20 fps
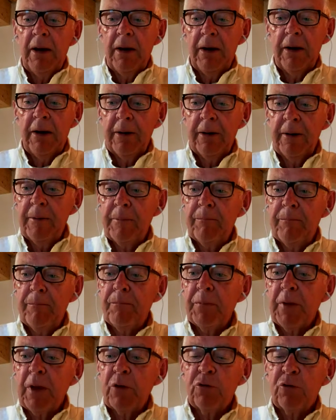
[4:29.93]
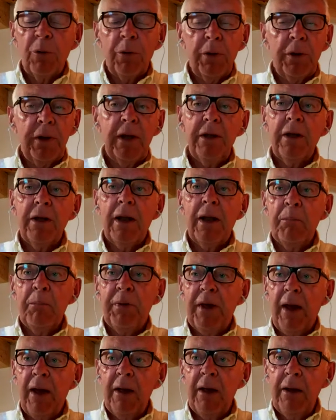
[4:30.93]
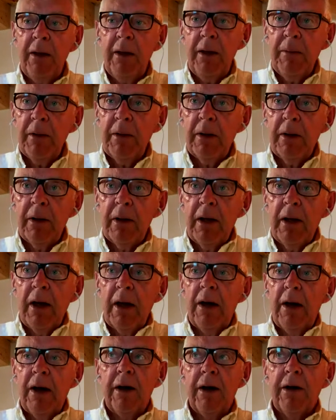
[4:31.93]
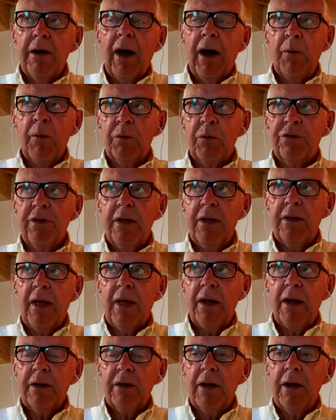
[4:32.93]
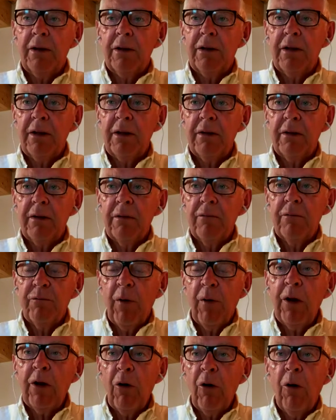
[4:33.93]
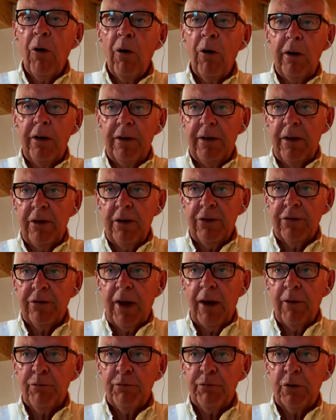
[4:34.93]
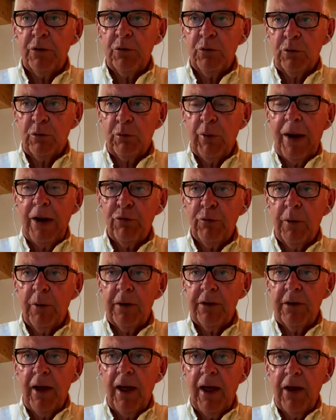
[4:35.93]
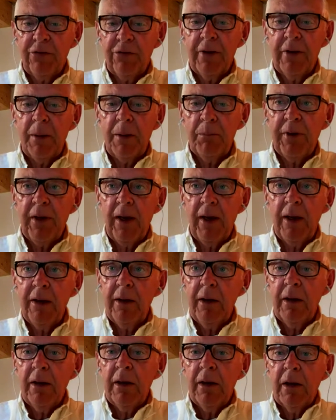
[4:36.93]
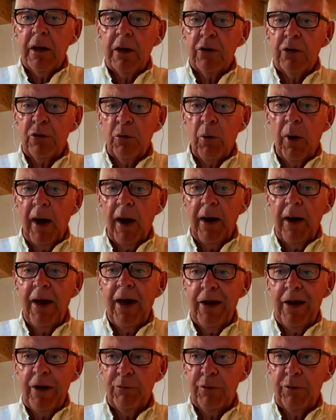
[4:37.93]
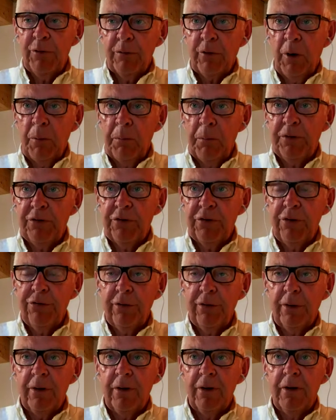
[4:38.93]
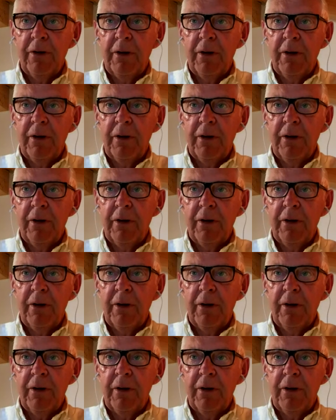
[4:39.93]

Do you need an MBA? I would say that in the very early years after you graduate as an MBA, you are ahead of your competition,